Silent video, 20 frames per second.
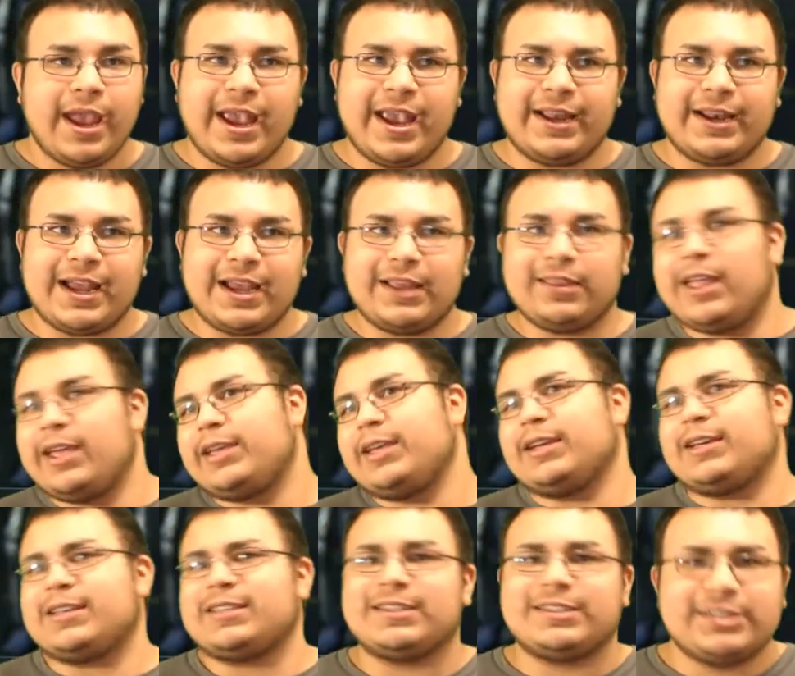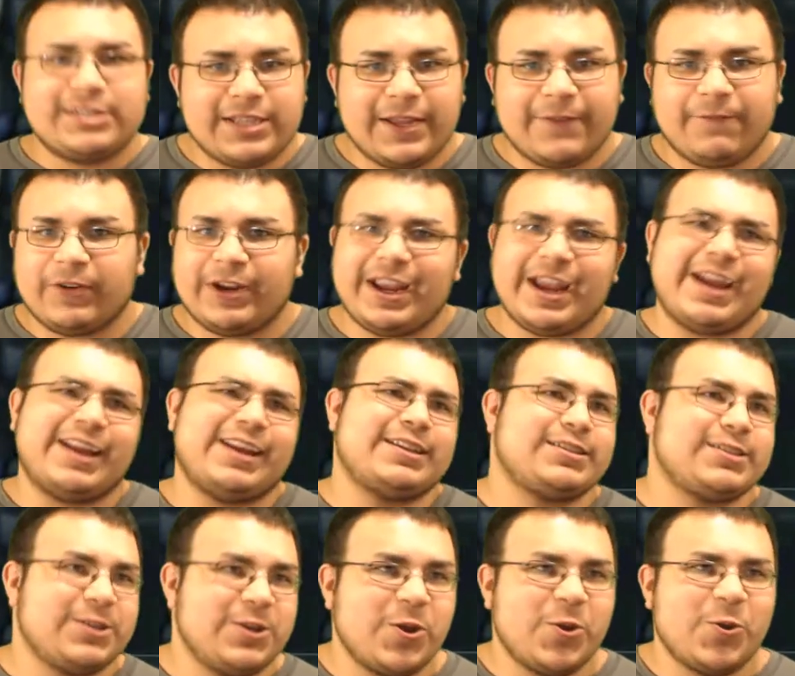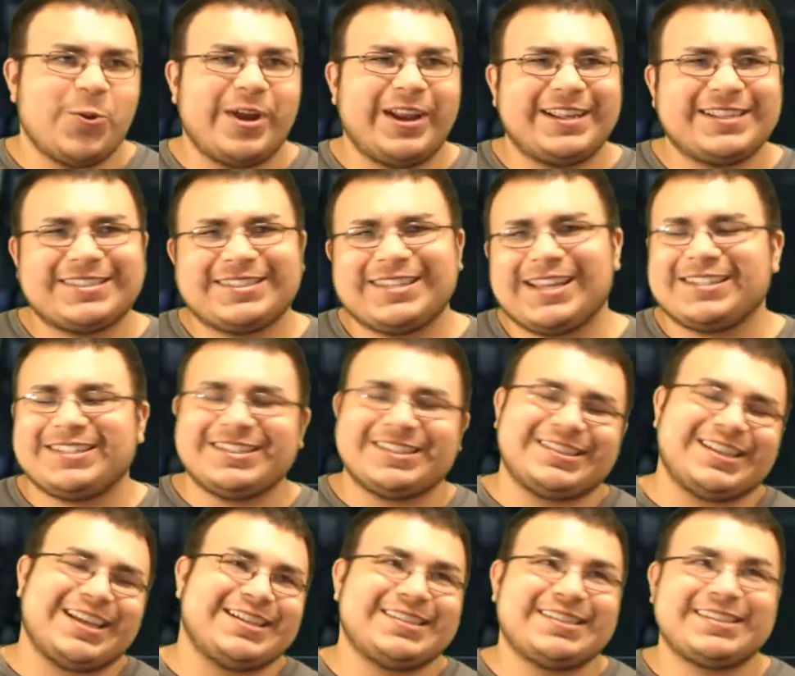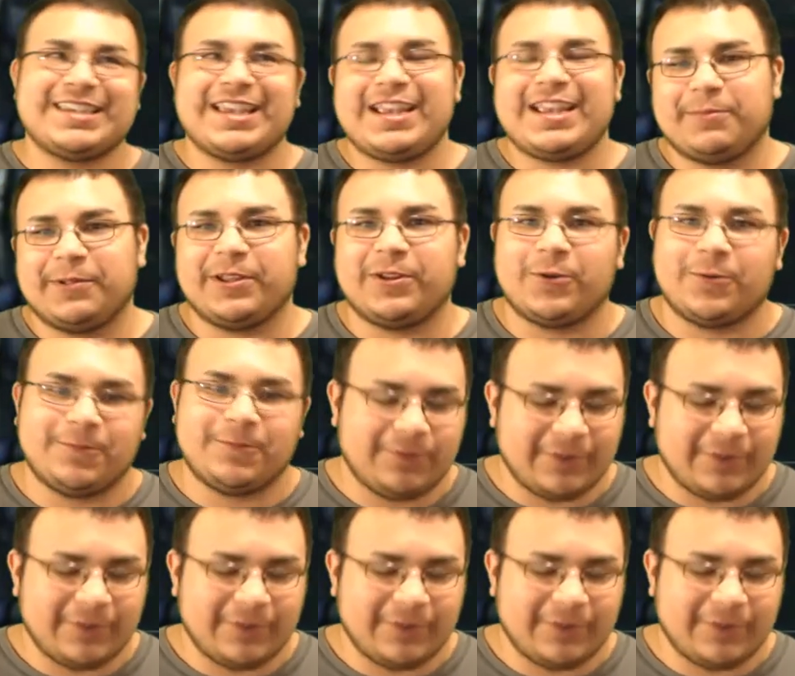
And I like it because it's different and it's new, and it's not just that same little